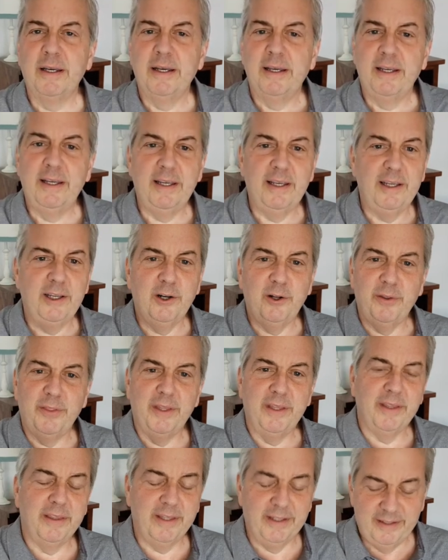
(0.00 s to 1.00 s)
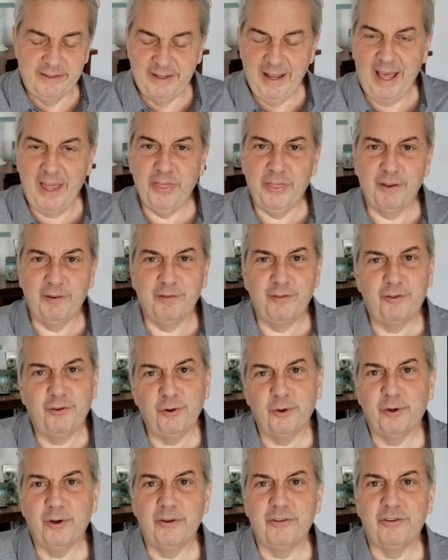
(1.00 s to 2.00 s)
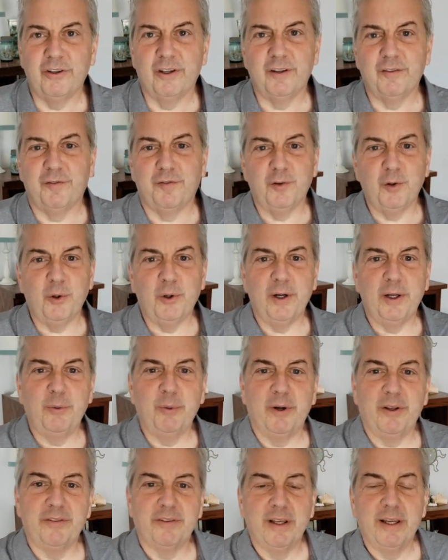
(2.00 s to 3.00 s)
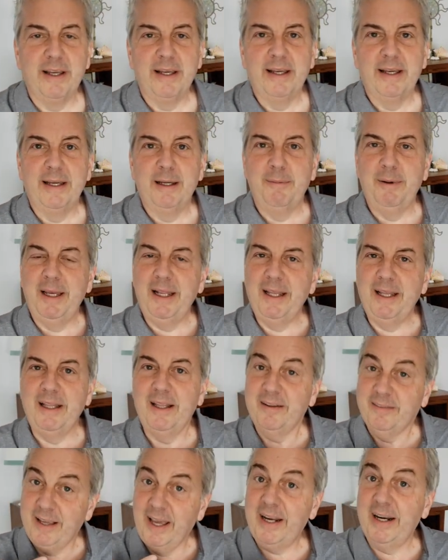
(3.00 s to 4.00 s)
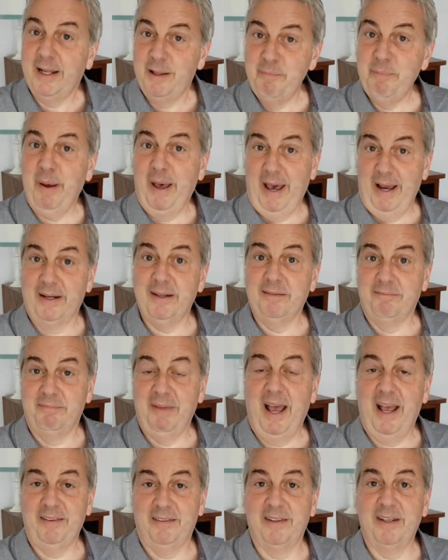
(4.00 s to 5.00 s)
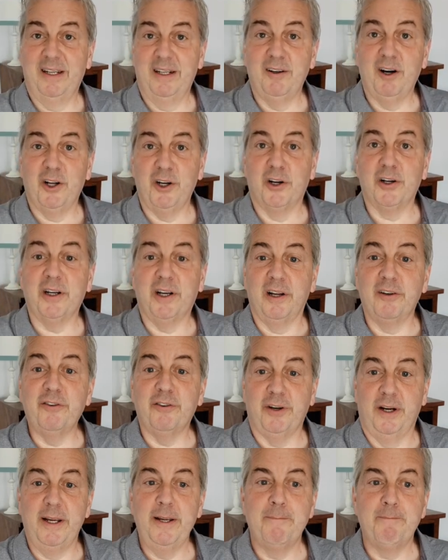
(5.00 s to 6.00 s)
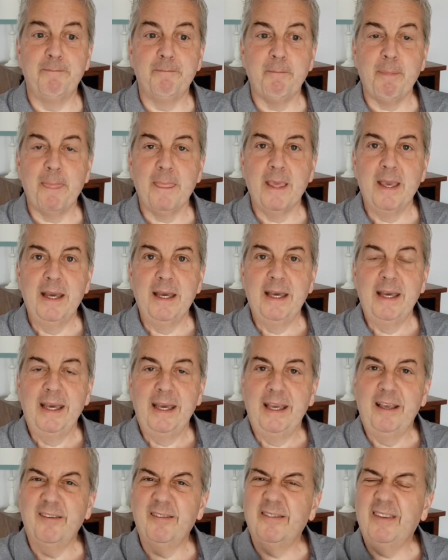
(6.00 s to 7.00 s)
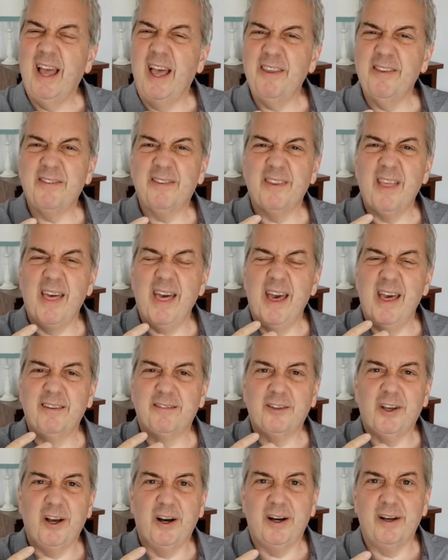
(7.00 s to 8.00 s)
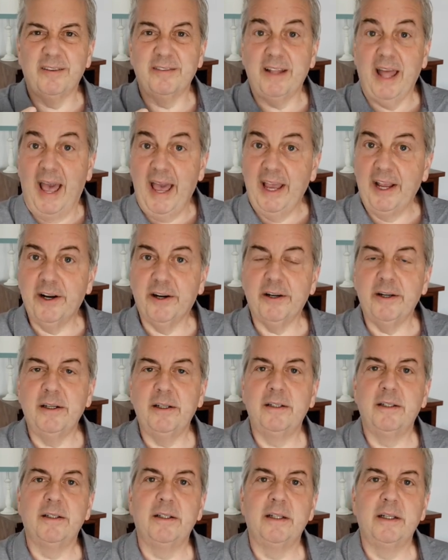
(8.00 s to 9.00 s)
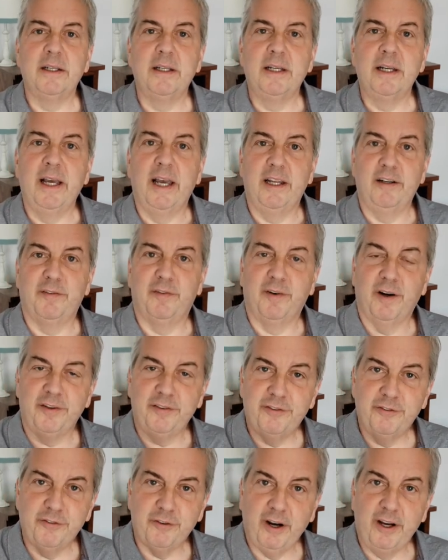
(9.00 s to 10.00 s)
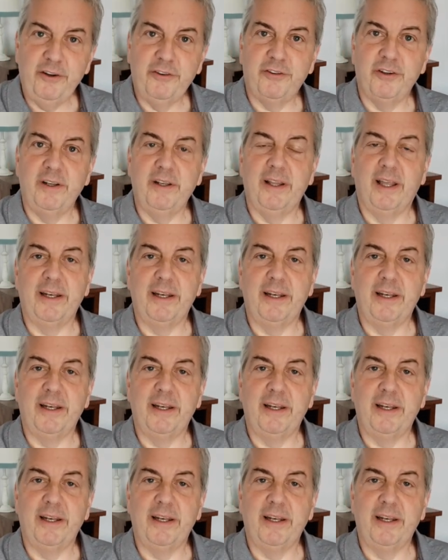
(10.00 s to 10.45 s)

You know, the death of George Floyd it's had an impact, hasn't it, on our country. His death has caused anger and frustration